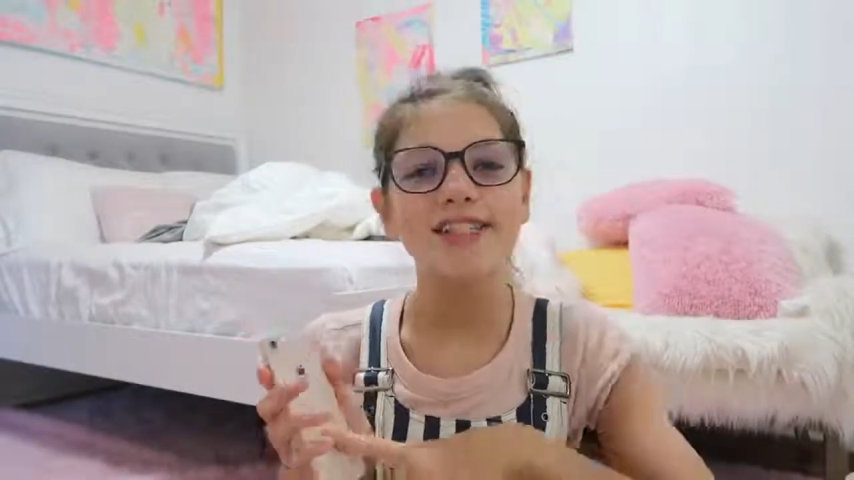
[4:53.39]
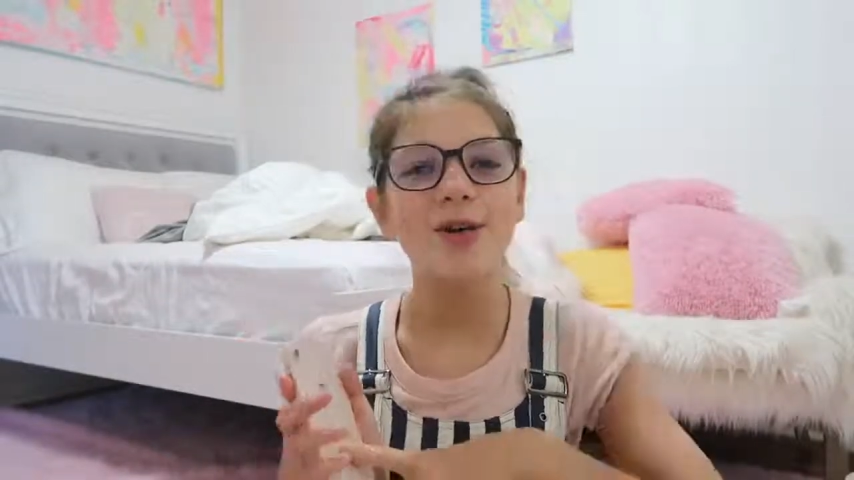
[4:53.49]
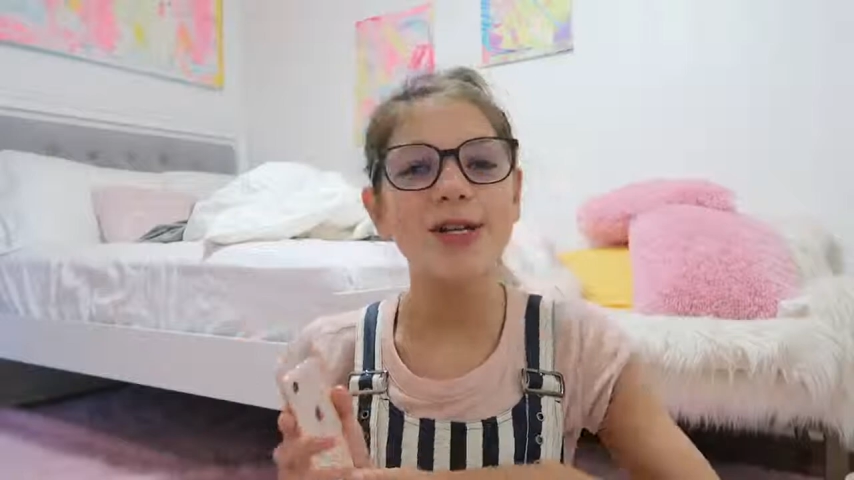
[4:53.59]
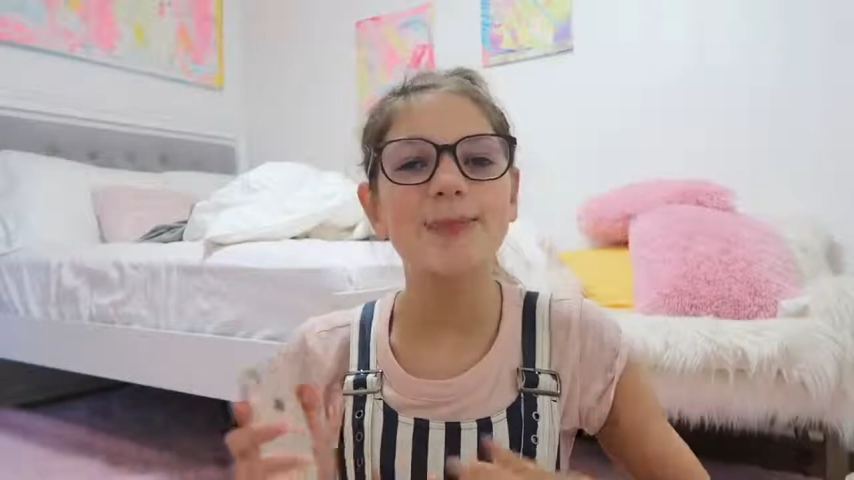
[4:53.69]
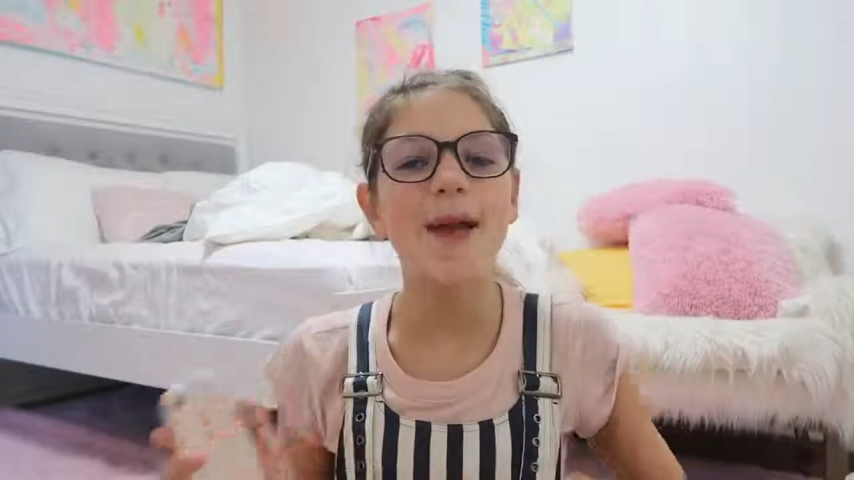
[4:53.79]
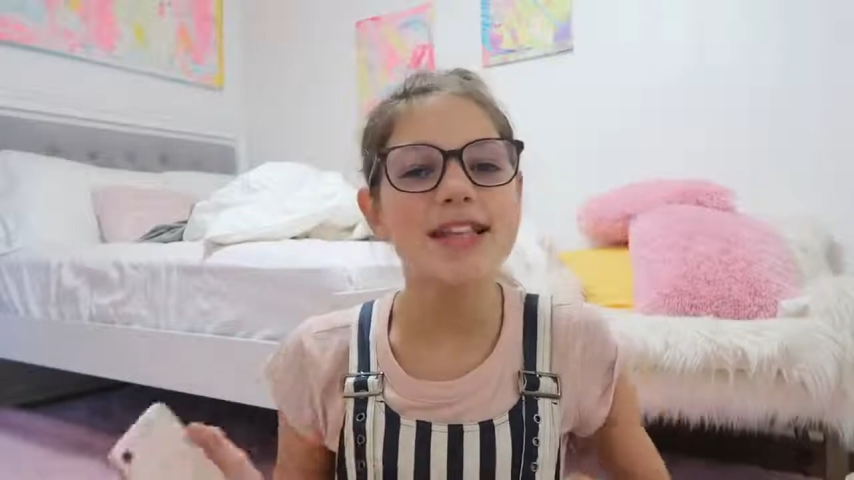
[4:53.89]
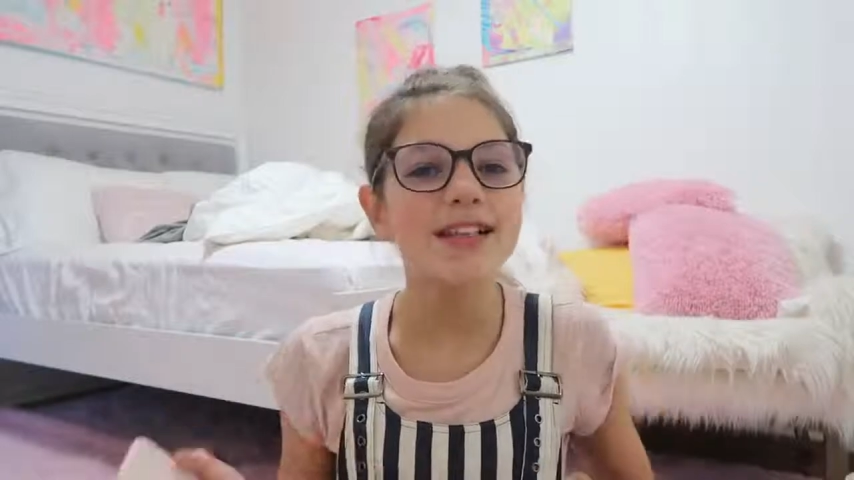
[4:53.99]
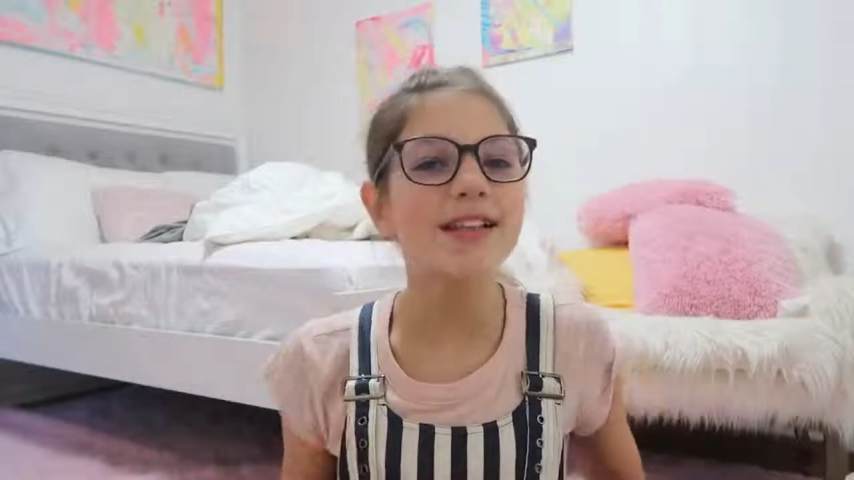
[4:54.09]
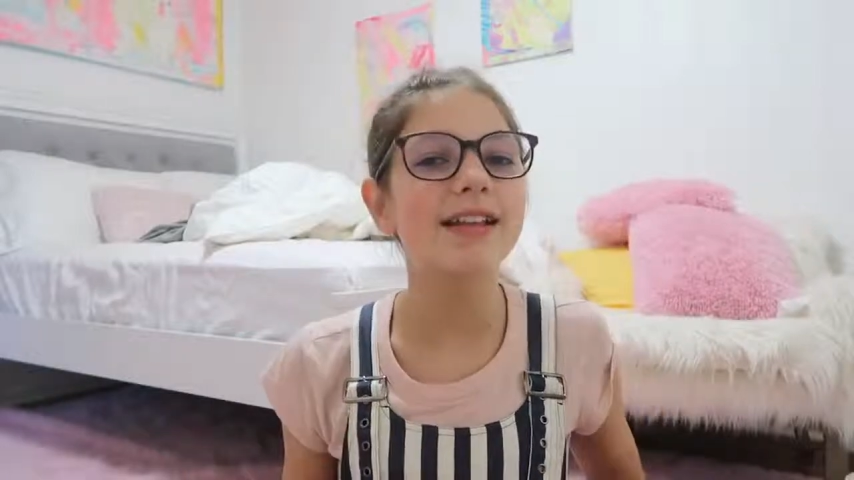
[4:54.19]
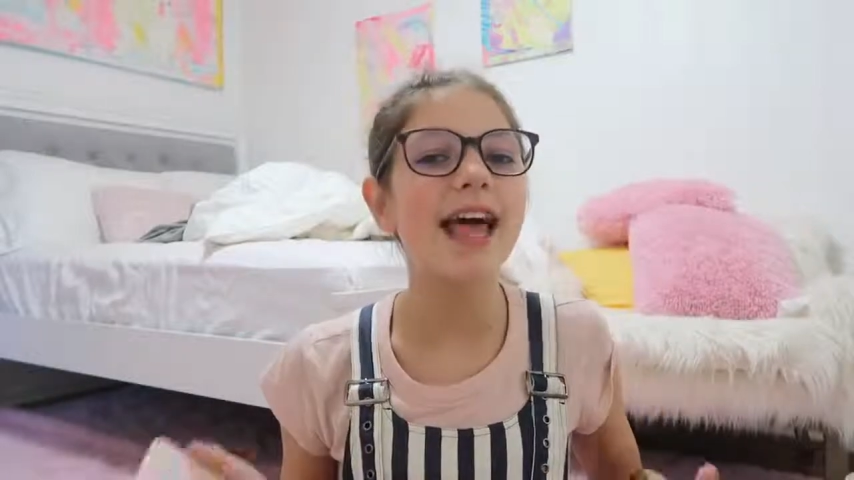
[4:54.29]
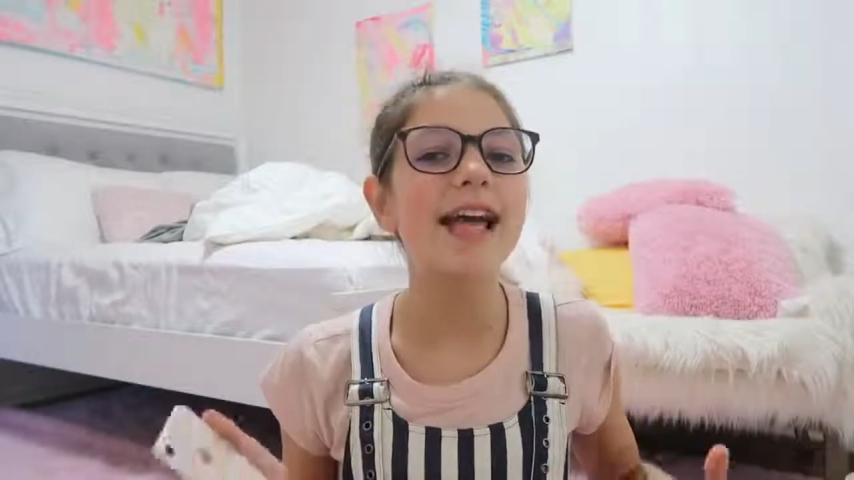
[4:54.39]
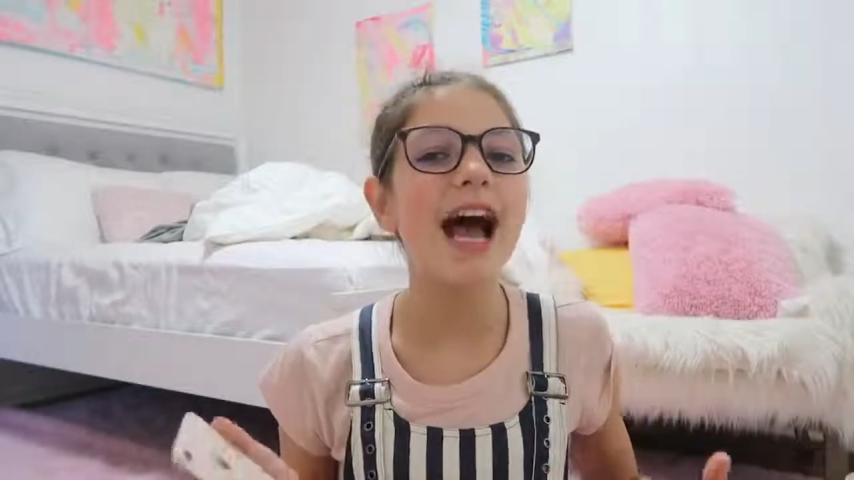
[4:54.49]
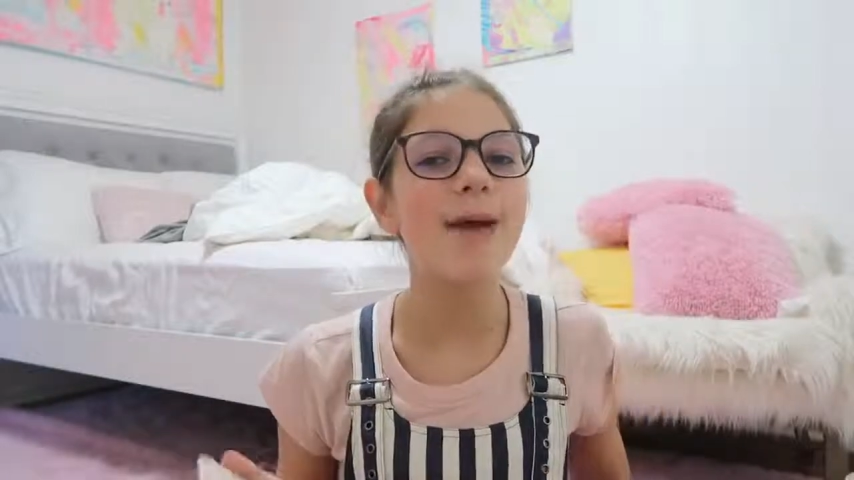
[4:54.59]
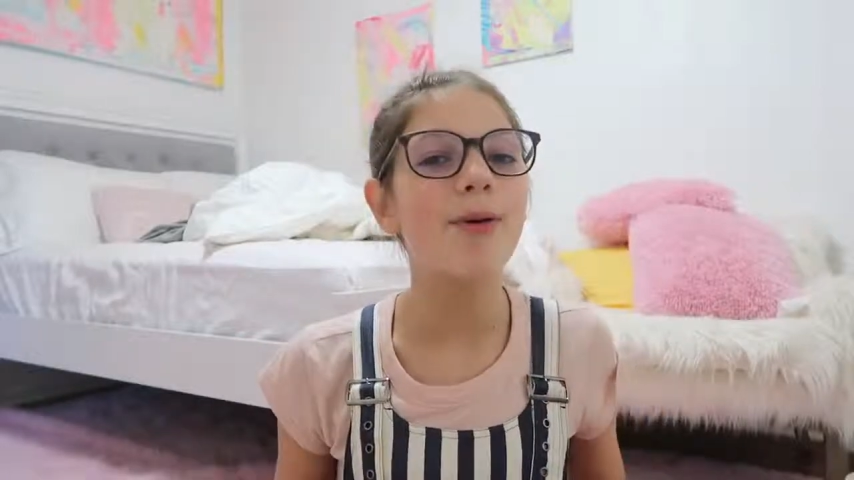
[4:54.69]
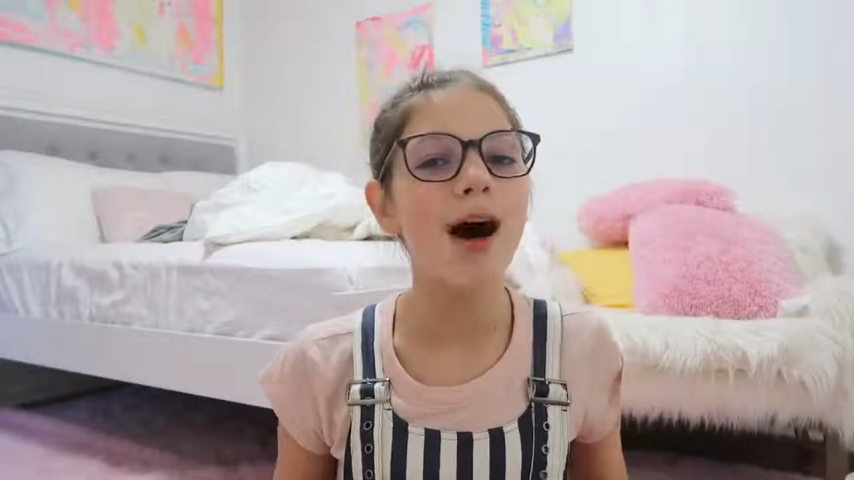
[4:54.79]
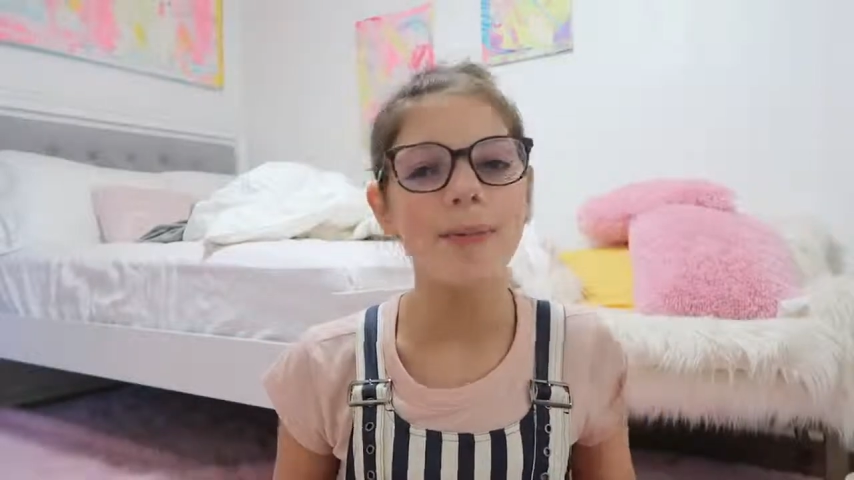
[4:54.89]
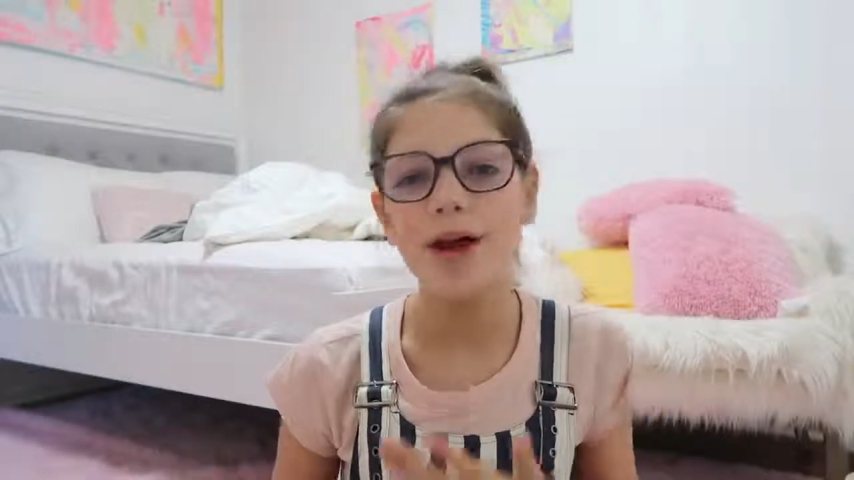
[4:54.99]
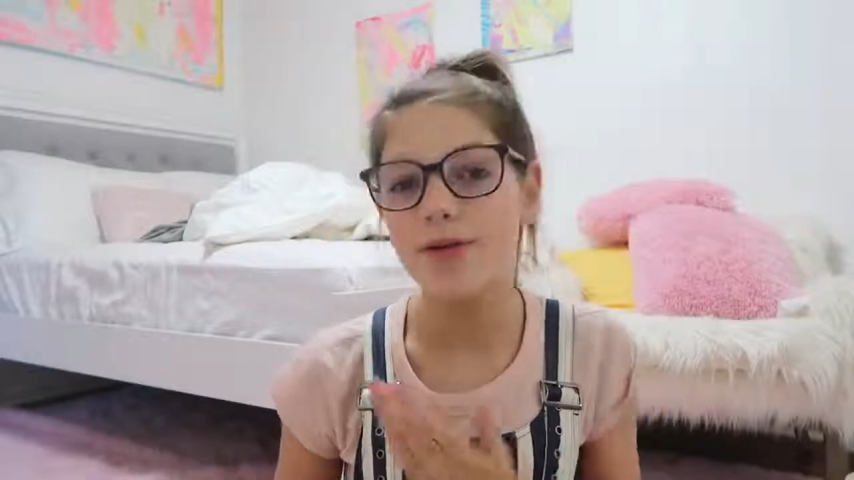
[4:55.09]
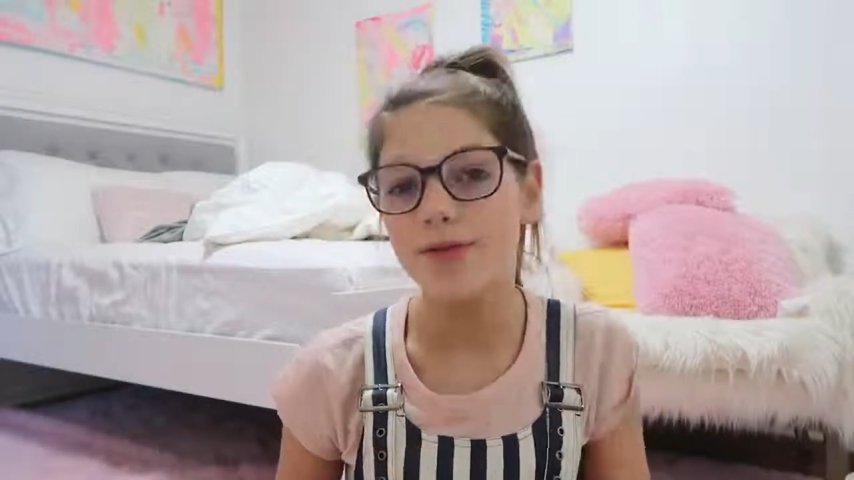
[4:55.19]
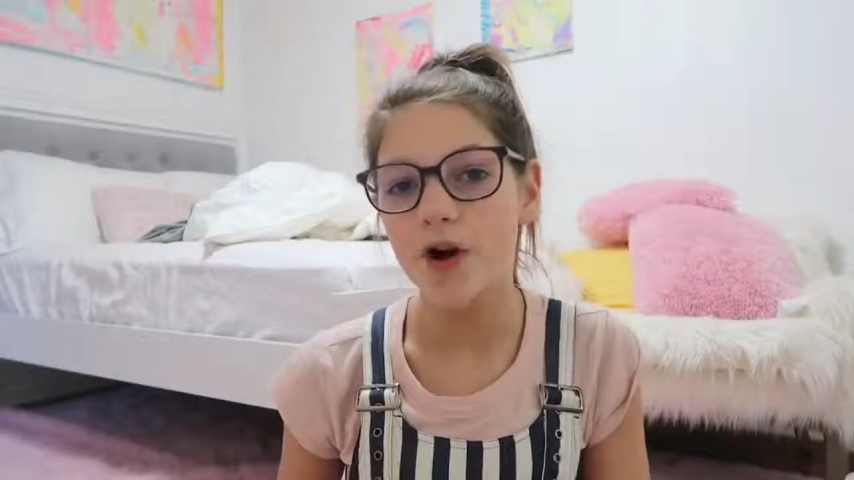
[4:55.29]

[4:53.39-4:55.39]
So it's basically like I bought my own